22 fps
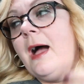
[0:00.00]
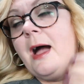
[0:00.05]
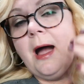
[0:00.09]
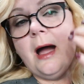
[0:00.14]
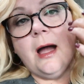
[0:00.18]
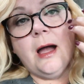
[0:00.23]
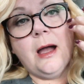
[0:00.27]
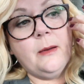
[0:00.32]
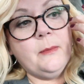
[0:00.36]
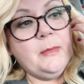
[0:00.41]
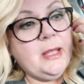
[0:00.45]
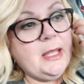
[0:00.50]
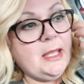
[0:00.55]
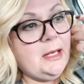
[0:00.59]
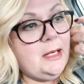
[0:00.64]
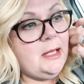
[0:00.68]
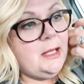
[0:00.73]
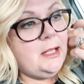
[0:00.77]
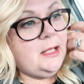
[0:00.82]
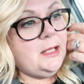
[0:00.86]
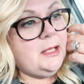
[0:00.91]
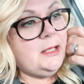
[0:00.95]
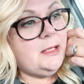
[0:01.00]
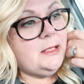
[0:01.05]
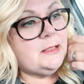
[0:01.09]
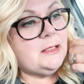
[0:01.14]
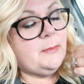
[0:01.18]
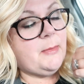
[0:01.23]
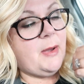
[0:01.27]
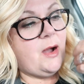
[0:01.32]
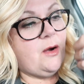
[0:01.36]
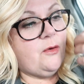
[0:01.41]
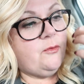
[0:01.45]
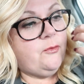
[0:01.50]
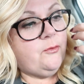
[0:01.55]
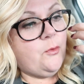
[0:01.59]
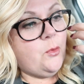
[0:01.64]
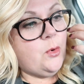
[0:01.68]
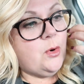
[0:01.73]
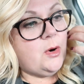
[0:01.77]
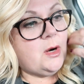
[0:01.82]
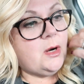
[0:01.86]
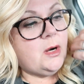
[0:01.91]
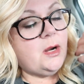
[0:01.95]
Um, it is about
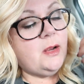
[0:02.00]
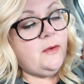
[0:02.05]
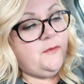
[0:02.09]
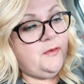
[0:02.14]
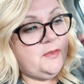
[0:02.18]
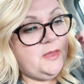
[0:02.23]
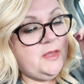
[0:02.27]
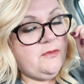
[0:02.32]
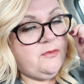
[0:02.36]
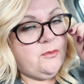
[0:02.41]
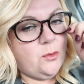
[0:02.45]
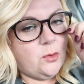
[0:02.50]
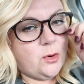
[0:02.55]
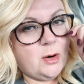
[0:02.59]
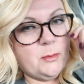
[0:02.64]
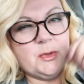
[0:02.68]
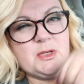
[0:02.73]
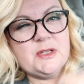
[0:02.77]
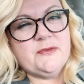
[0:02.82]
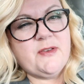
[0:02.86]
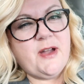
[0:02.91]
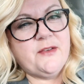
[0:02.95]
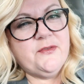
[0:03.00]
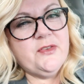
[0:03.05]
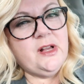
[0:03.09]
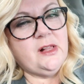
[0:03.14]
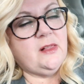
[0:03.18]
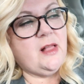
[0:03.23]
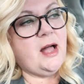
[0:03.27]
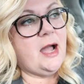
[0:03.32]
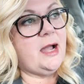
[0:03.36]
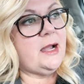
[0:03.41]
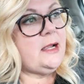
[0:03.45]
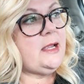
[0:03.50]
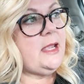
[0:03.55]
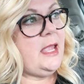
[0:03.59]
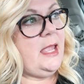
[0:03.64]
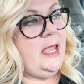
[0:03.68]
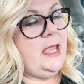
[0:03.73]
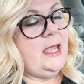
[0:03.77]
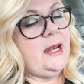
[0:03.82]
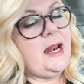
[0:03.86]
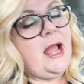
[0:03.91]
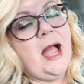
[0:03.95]
four fifty-four, almost five o'clock,
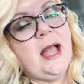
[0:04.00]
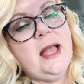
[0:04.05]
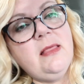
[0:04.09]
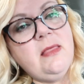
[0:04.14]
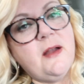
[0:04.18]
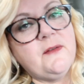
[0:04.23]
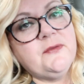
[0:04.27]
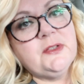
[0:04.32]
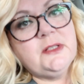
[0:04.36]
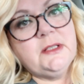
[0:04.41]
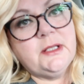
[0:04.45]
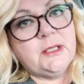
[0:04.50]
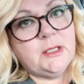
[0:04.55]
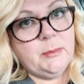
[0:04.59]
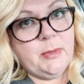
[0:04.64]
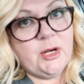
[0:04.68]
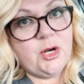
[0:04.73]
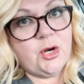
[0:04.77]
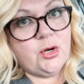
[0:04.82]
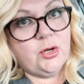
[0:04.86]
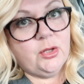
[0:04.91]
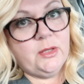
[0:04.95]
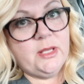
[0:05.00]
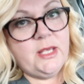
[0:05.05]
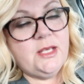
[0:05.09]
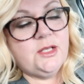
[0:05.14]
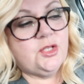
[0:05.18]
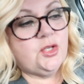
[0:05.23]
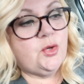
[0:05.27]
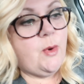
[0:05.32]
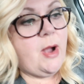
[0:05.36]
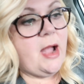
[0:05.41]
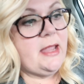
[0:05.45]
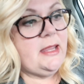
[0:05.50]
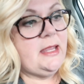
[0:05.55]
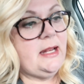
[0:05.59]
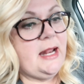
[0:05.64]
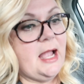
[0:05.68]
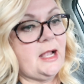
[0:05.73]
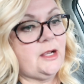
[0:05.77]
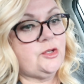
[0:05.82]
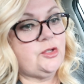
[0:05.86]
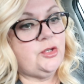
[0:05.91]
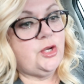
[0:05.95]
and I left a little bit early so I could
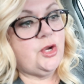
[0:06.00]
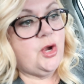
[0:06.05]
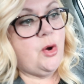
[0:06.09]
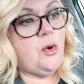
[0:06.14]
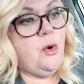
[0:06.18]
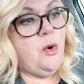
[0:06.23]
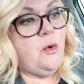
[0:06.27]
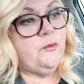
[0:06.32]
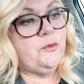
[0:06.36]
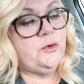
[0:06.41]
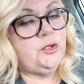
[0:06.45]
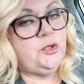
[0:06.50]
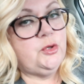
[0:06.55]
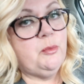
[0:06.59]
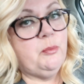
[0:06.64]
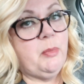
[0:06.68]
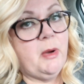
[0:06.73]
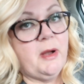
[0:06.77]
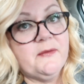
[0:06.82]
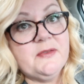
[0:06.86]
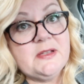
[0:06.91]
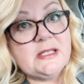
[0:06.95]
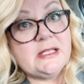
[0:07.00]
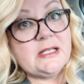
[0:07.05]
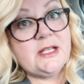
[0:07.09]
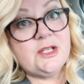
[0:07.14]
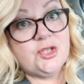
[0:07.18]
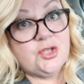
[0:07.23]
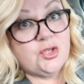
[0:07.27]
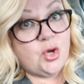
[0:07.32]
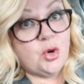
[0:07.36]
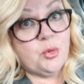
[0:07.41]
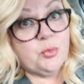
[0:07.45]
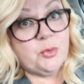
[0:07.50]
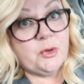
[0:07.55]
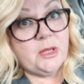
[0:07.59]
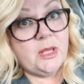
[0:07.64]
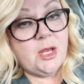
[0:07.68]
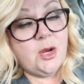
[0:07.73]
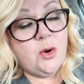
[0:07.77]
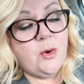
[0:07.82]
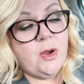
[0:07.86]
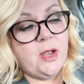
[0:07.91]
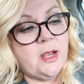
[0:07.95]
actually go over to Buff City Soap
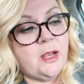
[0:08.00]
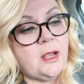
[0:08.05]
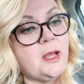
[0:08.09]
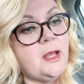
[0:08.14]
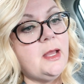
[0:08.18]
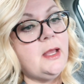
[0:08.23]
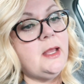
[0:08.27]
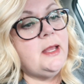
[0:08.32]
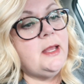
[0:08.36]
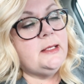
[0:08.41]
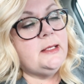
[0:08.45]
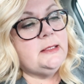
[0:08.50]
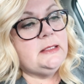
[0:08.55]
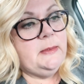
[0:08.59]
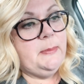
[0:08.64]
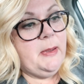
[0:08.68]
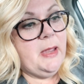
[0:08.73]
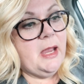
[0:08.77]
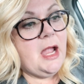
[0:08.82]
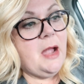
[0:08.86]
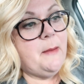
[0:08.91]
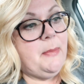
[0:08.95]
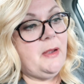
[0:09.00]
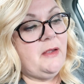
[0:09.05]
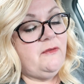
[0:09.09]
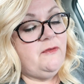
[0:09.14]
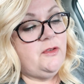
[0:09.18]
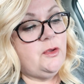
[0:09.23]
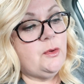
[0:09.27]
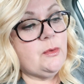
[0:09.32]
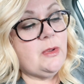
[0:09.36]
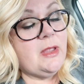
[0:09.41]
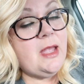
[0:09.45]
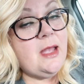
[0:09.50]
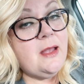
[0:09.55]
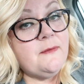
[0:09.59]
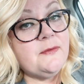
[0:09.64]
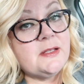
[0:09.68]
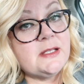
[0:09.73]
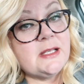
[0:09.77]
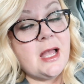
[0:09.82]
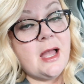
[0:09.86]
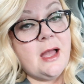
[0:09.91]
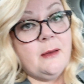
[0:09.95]
really quick to pick up a few
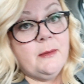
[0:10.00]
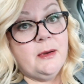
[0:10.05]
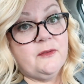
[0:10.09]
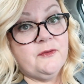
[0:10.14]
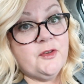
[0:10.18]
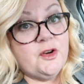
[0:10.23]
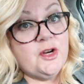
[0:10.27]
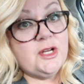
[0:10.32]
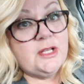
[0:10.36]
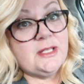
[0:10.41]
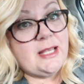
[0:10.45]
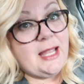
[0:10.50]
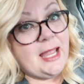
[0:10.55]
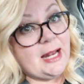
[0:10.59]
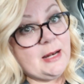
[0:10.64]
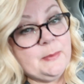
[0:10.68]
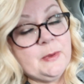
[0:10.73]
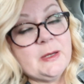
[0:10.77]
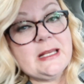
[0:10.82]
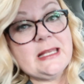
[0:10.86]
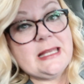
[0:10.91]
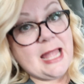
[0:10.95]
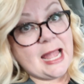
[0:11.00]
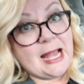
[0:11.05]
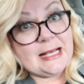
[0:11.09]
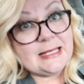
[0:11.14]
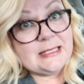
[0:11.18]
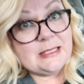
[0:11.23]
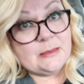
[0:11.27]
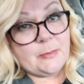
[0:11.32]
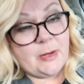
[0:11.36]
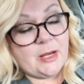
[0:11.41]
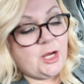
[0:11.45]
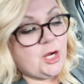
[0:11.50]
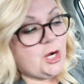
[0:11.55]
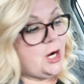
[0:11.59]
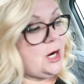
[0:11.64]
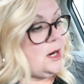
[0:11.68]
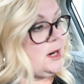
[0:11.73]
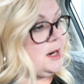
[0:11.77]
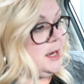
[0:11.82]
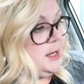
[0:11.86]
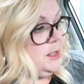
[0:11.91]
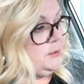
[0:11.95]
gifts. But first I had to put gas in my
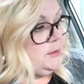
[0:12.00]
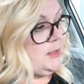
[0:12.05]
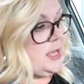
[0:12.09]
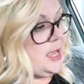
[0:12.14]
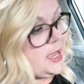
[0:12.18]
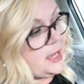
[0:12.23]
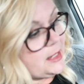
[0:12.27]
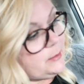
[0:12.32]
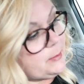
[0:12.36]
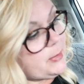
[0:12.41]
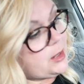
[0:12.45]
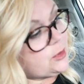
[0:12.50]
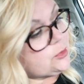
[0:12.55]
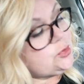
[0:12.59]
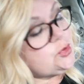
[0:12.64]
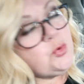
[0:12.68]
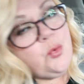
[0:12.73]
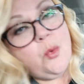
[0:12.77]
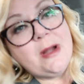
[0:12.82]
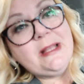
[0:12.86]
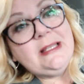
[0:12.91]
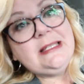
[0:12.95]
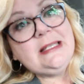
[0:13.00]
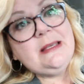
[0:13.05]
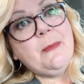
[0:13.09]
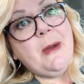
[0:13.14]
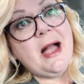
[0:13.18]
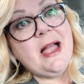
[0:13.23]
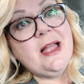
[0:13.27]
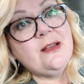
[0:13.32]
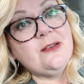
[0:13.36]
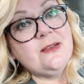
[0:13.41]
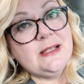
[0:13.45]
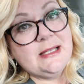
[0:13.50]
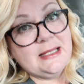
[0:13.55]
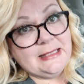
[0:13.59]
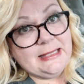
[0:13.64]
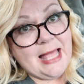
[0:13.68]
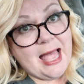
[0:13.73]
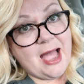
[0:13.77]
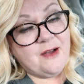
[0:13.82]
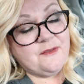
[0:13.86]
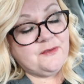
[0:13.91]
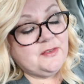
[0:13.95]
car. I only had about twenty miles
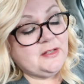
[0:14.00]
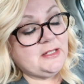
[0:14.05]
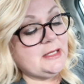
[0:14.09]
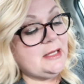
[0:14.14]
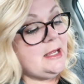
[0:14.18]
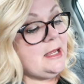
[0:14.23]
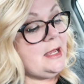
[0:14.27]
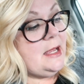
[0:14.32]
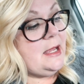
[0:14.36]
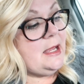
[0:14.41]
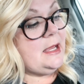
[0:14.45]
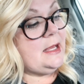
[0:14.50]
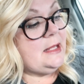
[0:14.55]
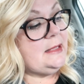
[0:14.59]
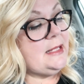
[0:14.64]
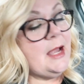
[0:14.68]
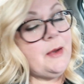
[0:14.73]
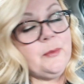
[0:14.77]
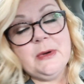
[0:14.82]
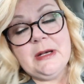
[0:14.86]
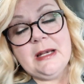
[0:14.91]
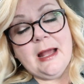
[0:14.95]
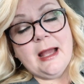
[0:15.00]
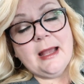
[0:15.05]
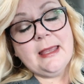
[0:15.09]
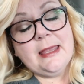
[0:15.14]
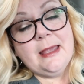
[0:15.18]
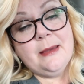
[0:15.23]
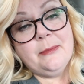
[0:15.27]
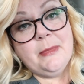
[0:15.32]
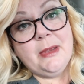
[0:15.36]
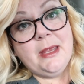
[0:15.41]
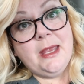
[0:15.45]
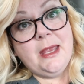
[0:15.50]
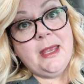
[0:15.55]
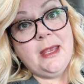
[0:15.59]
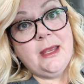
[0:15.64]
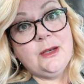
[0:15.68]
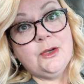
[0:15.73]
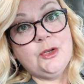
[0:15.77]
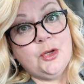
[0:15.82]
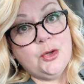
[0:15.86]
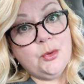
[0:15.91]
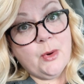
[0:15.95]
left, and that would not get
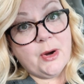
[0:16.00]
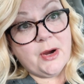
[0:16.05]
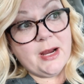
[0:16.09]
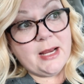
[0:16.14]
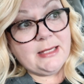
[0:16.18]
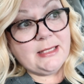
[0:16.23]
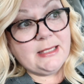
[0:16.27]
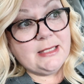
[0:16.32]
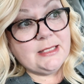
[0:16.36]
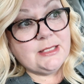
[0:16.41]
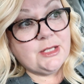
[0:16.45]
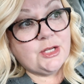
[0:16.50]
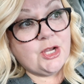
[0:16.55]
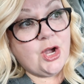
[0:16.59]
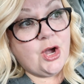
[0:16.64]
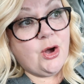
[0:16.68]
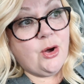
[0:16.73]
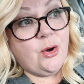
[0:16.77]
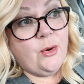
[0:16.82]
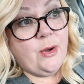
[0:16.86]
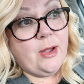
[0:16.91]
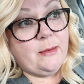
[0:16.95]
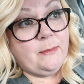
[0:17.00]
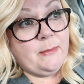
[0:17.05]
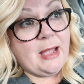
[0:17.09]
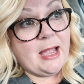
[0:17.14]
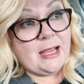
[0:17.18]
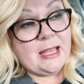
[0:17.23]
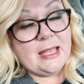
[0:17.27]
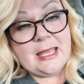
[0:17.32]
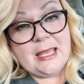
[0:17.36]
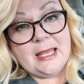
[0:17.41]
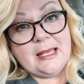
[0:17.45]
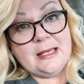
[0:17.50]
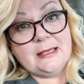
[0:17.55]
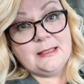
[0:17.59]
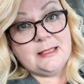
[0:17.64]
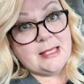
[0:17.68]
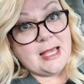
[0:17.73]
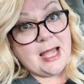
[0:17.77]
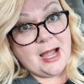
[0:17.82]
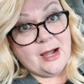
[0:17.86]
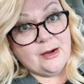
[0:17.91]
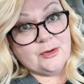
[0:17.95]
me to where I needed to go and back again
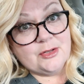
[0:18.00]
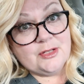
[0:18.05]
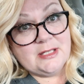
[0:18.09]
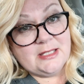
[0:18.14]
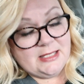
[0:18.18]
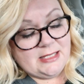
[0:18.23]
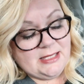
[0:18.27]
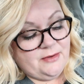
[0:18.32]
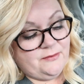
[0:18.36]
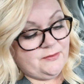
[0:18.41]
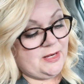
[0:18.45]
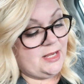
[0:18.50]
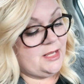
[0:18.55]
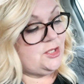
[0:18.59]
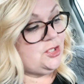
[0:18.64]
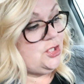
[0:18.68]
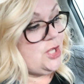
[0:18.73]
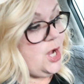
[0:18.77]
to the house this evening.